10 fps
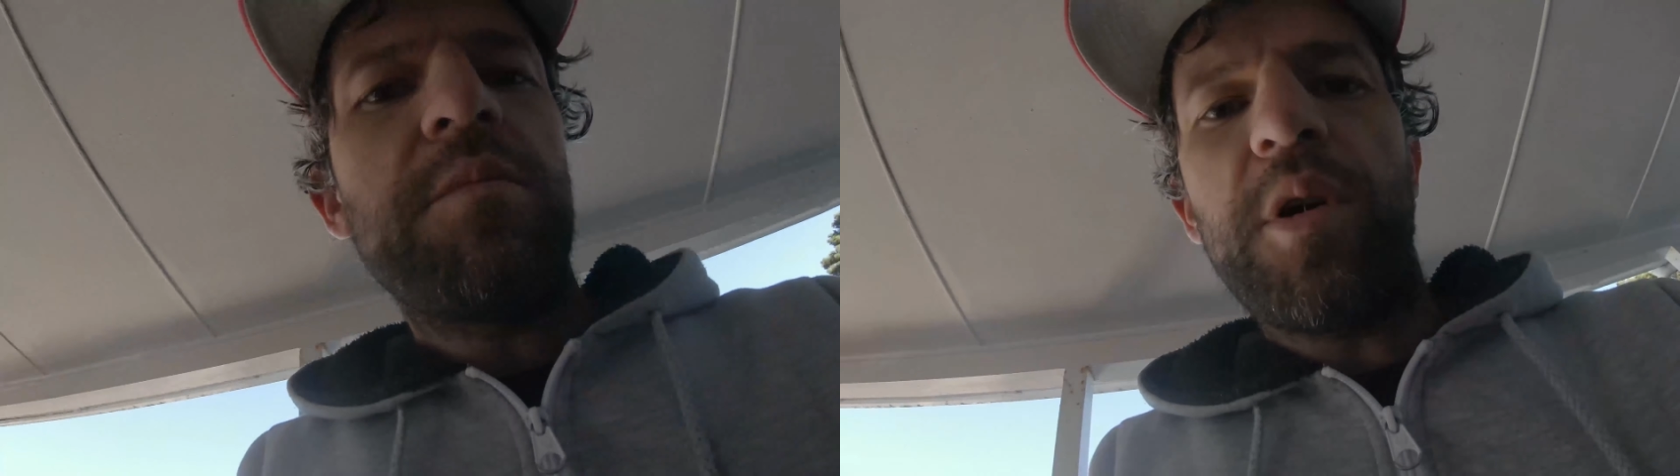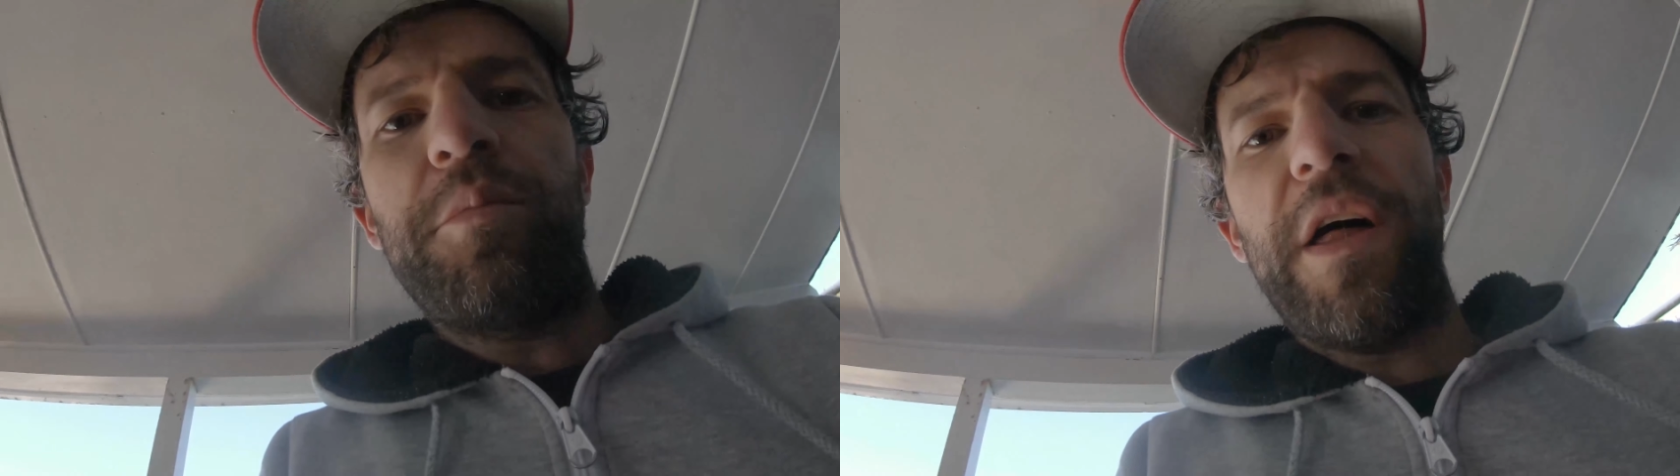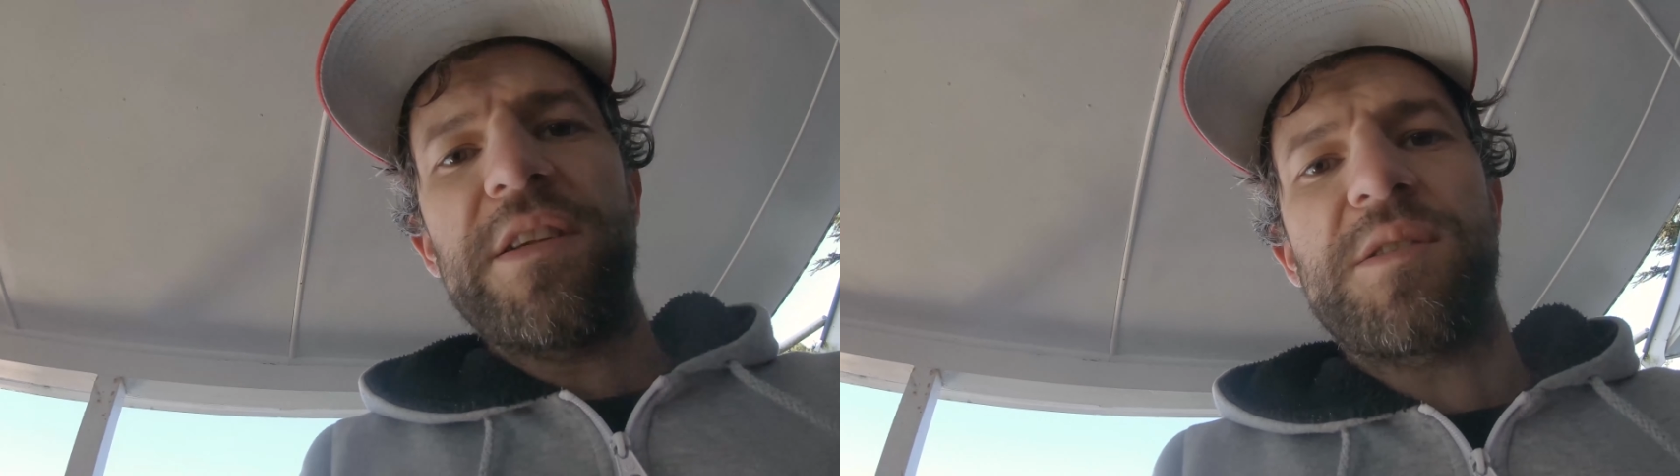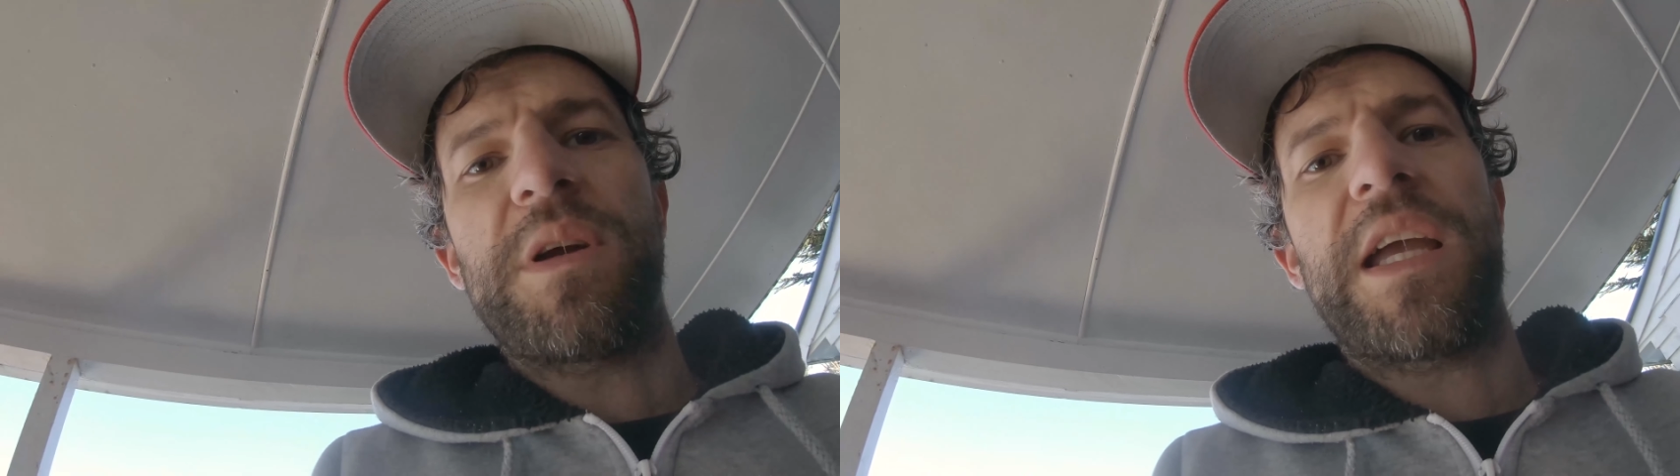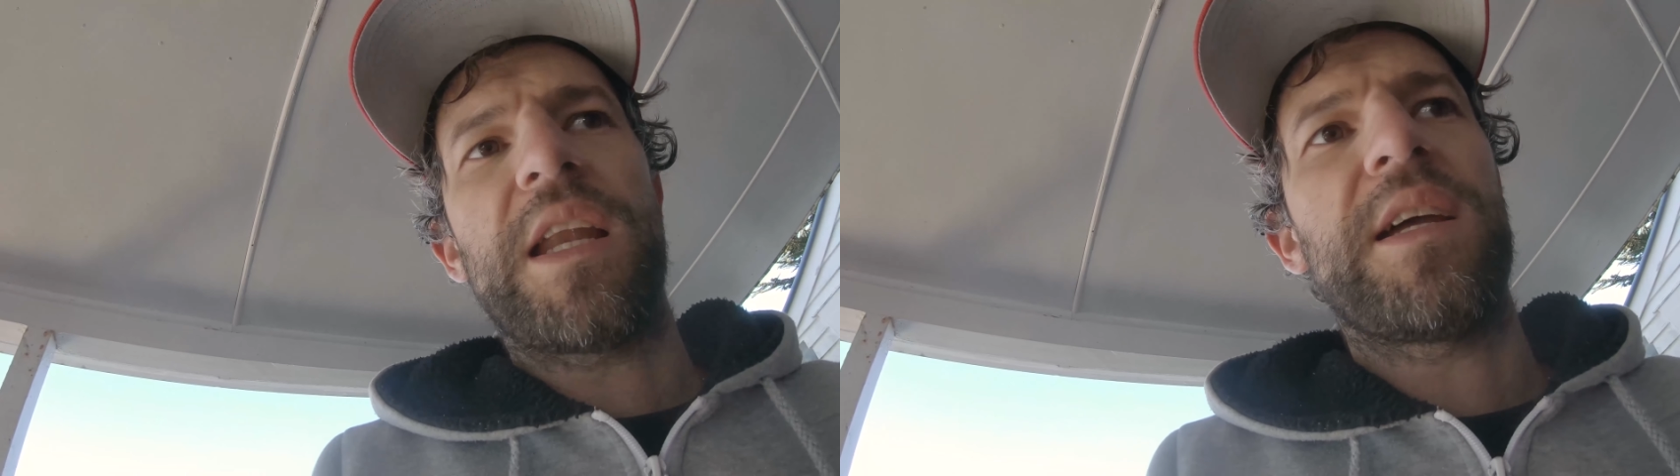my brother's a
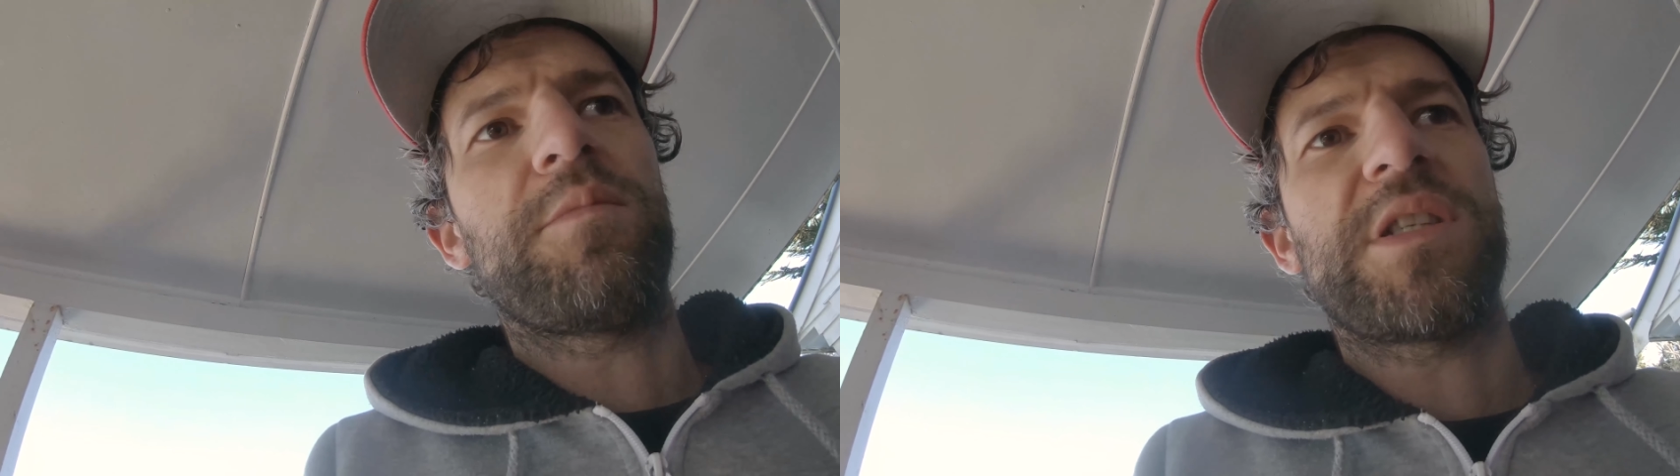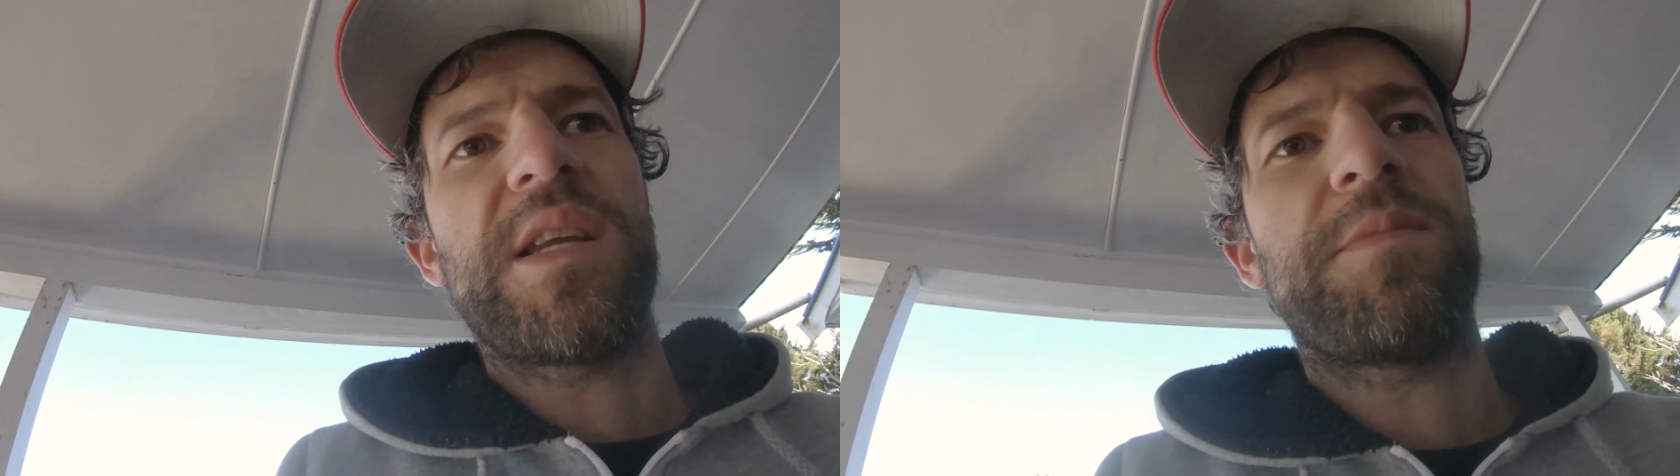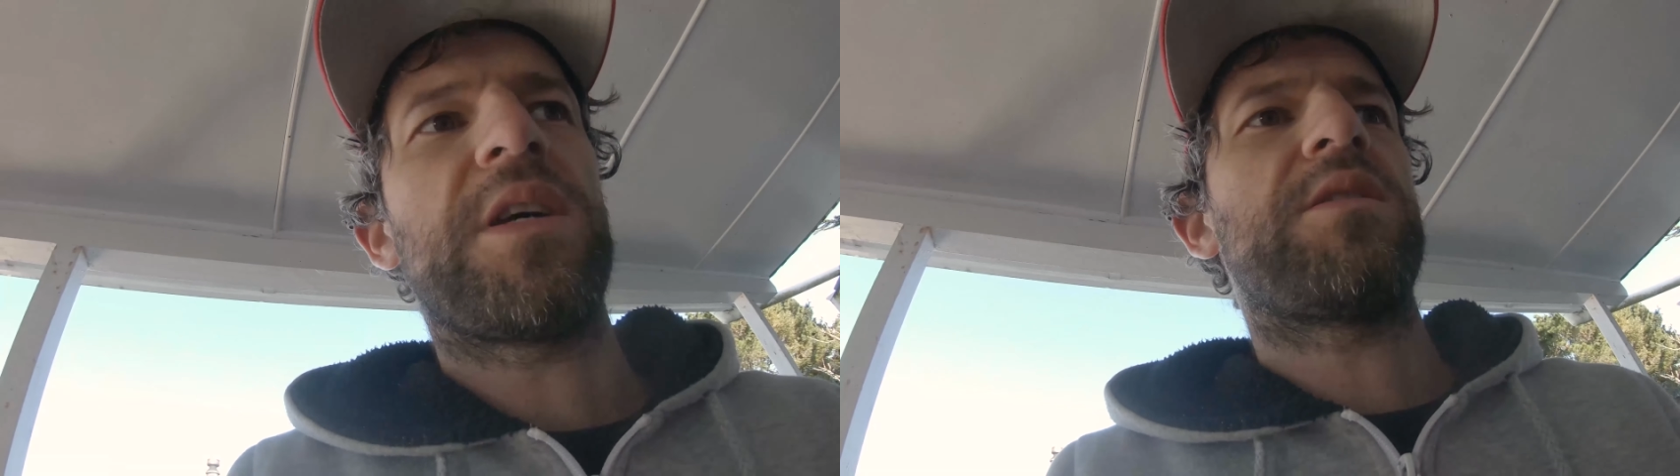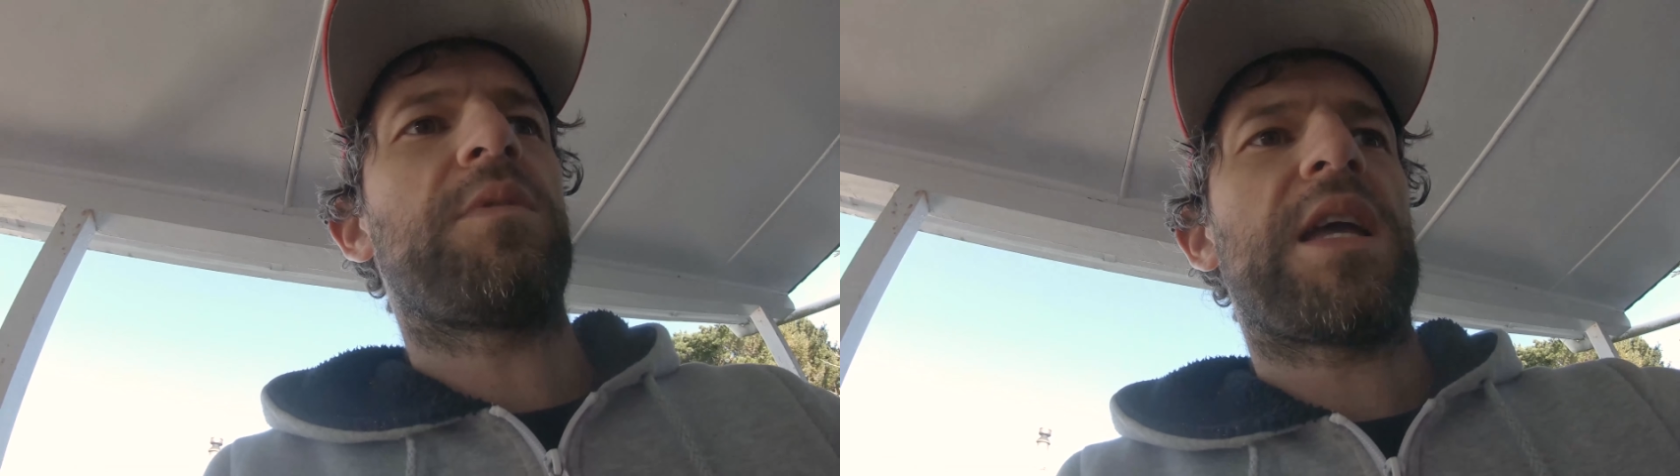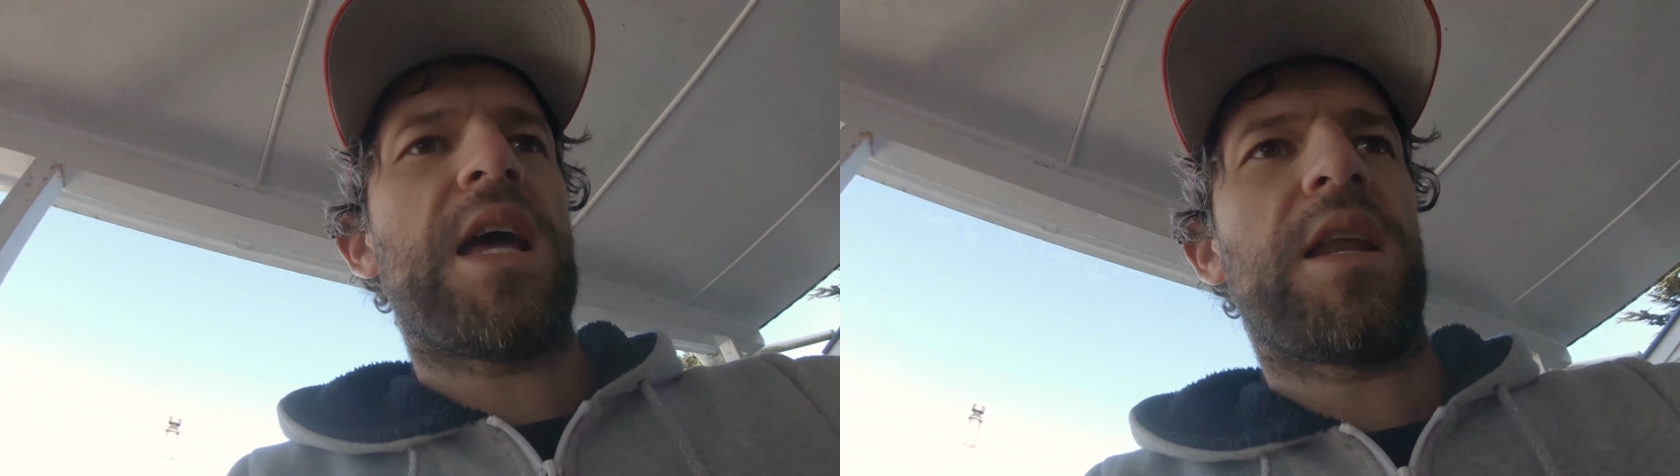mechanic, my stepdad's a
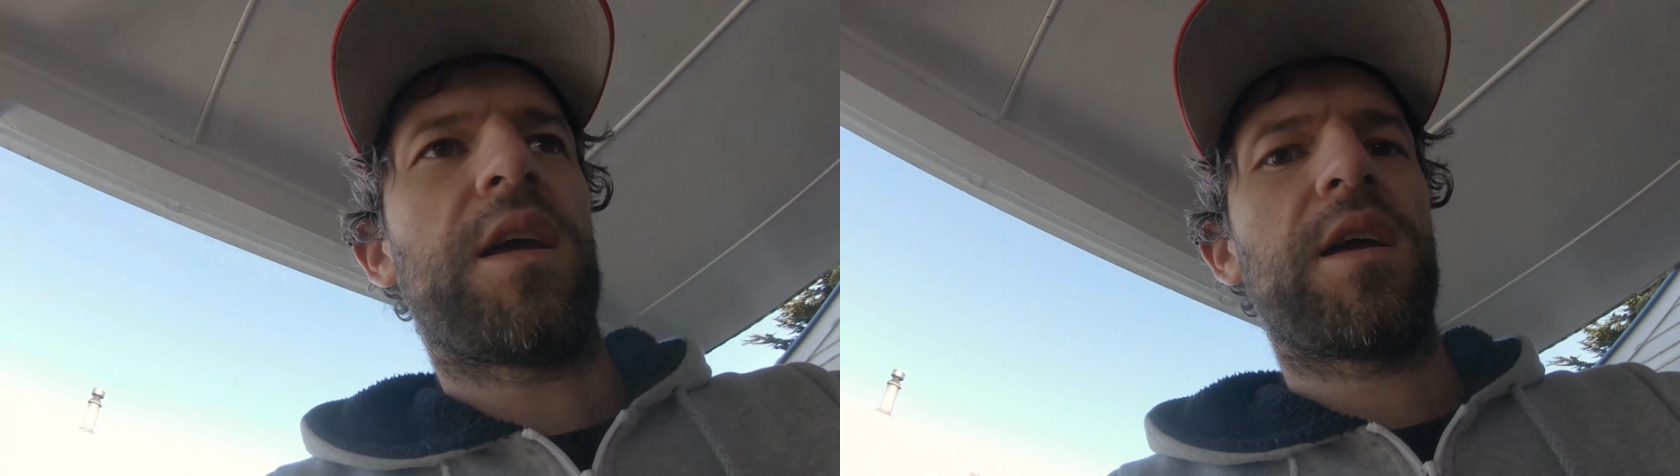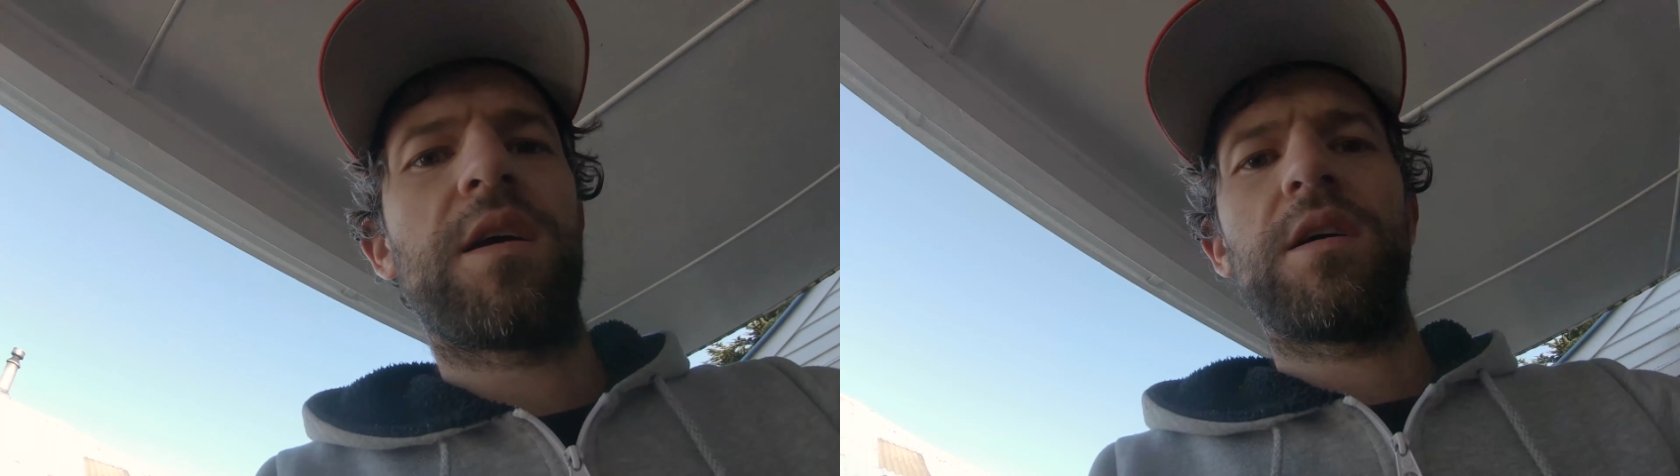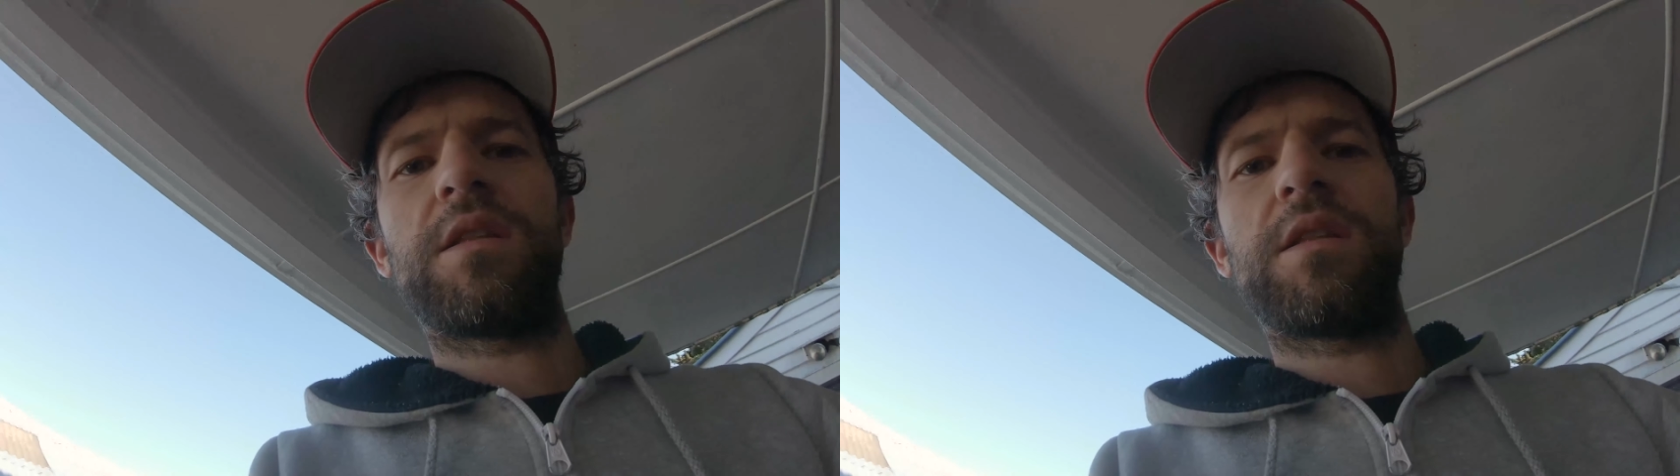mechanic,